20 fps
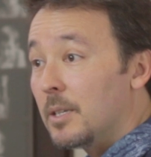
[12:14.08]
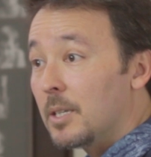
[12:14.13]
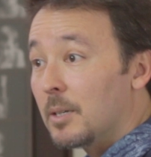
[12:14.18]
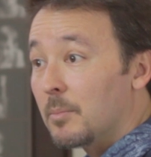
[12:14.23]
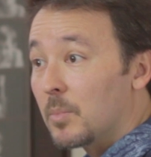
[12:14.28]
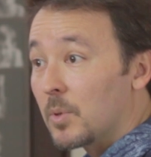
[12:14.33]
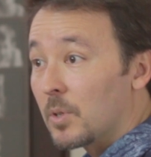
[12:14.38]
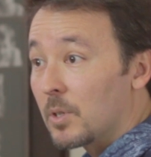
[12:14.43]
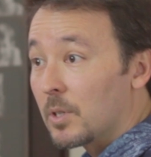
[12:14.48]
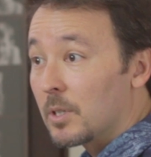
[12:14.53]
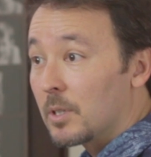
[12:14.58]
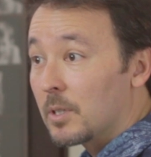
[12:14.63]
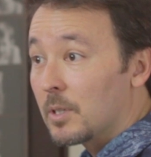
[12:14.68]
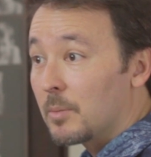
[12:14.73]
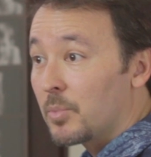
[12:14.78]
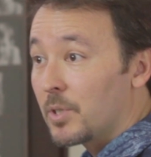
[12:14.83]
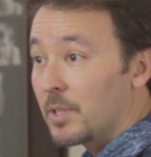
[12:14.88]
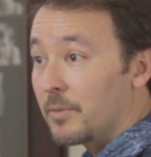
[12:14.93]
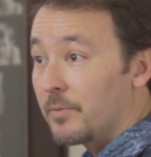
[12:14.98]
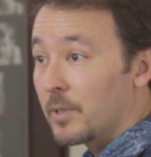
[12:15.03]

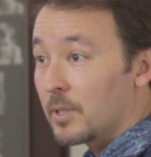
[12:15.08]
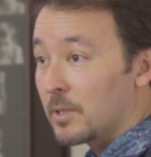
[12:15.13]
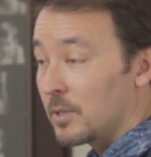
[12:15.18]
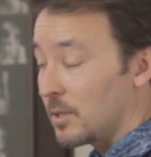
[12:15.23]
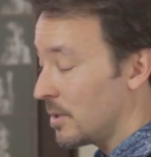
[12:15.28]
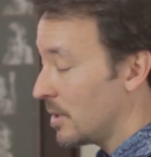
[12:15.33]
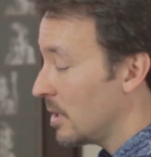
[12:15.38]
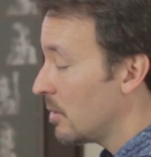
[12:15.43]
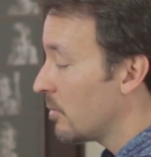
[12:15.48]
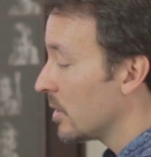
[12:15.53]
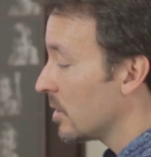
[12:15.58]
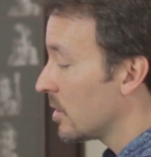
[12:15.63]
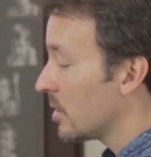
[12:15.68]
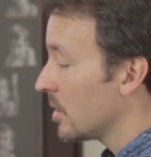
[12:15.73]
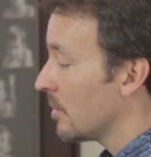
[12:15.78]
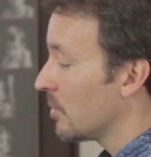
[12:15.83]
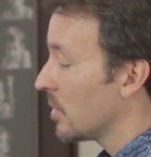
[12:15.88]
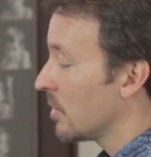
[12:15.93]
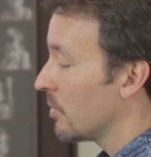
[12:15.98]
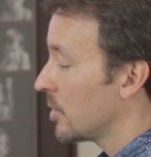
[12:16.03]
number, a
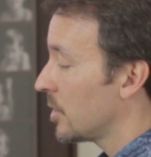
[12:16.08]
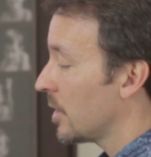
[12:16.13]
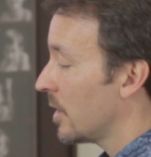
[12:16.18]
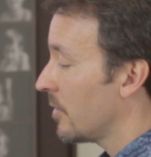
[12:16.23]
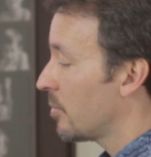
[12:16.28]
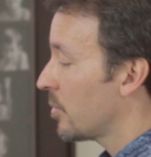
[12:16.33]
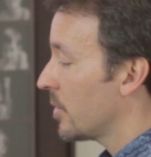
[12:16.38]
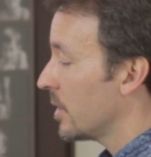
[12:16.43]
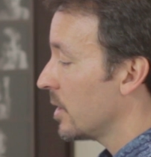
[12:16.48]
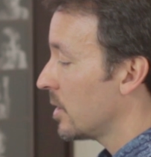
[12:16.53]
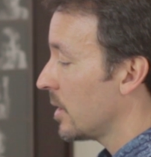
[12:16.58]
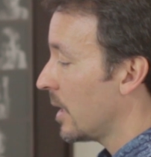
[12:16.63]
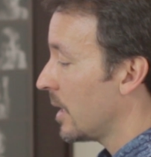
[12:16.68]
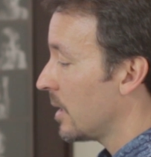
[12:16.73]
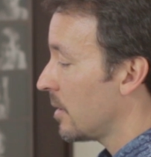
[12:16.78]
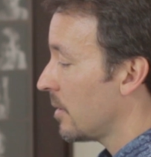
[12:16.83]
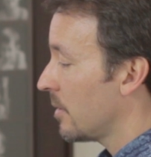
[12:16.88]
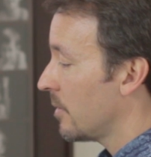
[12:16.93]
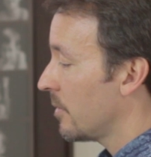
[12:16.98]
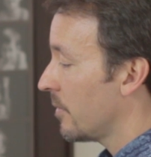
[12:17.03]
sequence number, which I
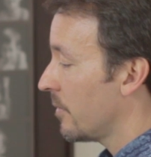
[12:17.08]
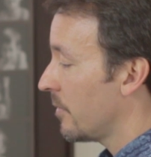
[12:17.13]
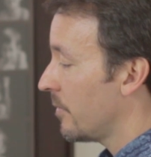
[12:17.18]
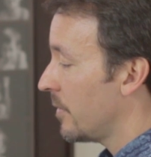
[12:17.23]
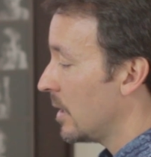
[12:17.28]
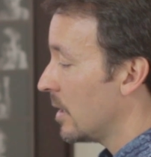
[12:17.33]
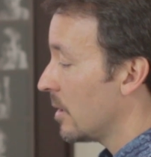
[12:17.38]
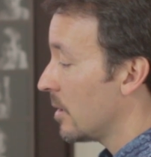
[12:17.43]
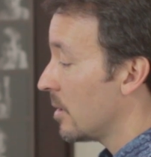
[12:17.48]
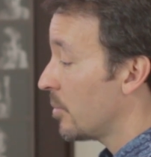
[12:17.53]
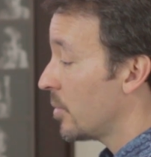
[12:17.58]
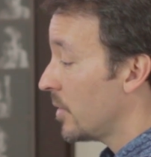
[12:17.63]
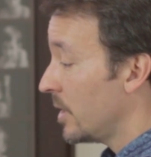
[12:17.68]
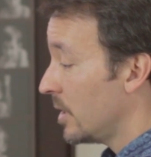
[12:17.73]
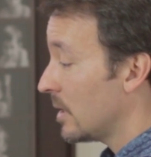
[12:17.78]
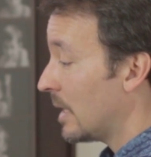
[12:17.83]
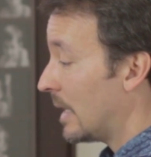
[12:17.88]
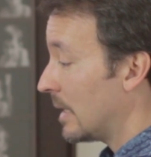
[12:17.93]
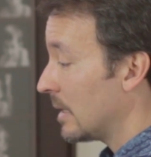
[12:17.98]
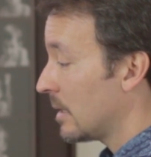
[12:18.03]
preset via the
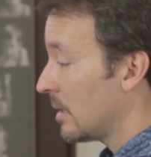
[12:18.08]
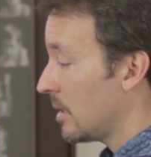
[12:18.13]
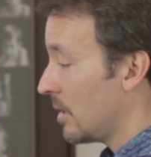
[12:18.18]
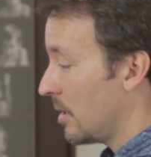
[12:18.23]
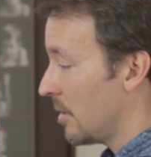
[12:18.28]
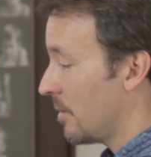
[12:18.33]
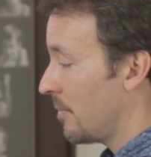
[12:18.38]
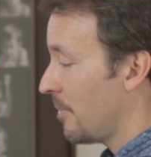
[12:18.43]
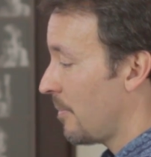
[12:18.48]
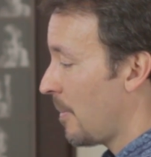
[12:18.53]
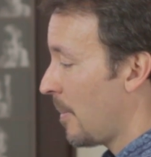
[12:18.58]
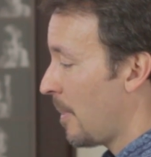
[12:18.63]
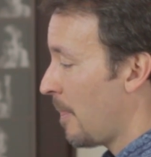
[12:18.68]
presets here.